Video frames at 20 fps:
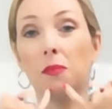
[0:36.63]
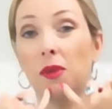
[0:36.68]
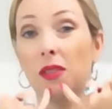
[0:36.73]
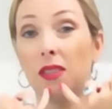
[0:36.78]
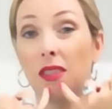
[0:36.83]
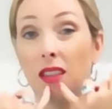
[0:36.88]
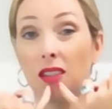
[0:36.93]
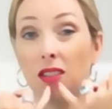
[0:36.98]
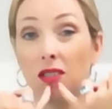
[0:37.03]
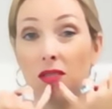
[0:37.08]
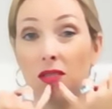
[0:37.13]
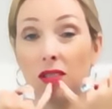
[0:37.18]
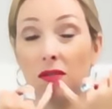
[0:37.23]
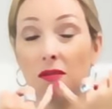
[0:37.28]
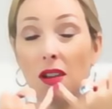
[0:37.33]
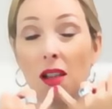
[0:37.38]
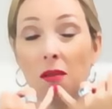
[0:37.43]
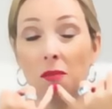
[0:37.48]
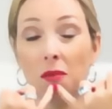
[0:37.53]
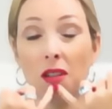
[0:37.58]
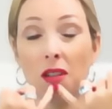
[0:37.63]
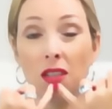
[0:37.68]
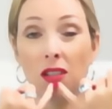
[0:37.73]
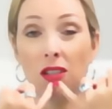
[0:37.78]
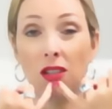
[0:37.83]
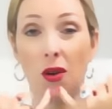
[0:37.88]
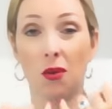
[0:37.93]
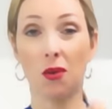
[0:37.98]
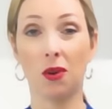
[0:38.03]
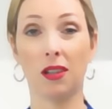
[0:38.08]
but they do develop on the
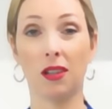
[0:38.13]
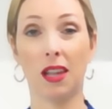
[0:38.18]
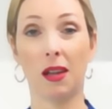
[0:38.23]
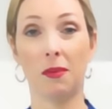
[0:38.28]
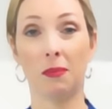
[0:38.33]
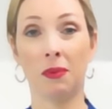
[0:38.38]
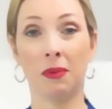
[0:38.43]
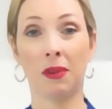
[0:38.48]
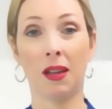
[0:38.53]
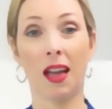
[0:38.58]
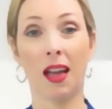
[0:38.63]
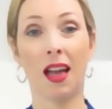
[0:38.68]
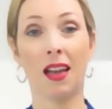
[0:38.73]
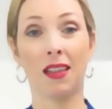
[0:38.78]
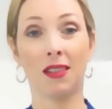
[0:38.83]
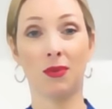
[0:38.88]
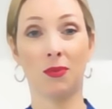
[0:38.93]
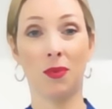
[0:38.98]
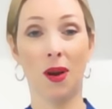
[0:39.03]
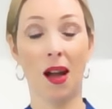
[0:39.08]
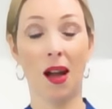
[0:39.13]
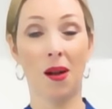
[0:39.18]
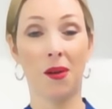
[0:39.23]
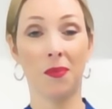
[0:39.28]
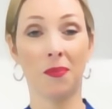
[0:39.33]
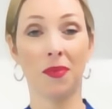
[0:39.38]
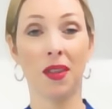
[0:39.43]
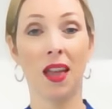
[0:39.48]
lower lip as well.